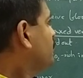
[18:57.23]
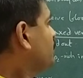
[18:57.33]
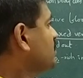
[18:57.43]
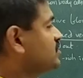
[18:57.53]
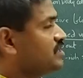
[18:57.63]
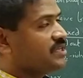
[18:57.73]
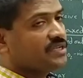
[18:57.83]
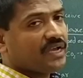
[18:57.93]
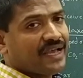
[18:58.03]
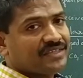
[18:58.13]

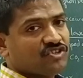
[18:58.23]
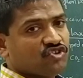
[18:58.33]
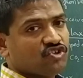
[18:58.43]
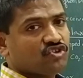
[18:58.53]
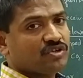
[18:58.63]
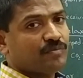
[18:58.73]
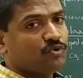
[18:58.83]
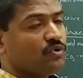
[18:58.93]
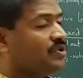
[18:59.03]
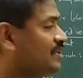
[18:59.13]
functioning as a system
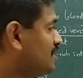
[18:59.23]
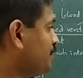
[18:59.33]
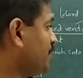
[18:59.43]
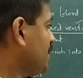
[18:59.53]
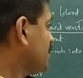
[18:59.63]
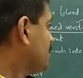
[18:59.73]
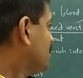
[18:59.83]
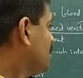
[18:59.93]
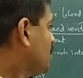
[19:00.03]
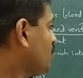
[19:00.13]
to repair.
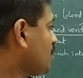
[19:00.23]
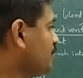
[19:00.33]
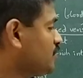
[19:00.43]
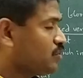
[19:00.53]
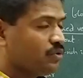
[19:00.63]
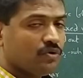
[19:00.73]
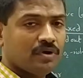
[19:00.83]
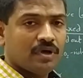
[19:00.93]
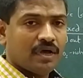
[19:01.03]
Now coming to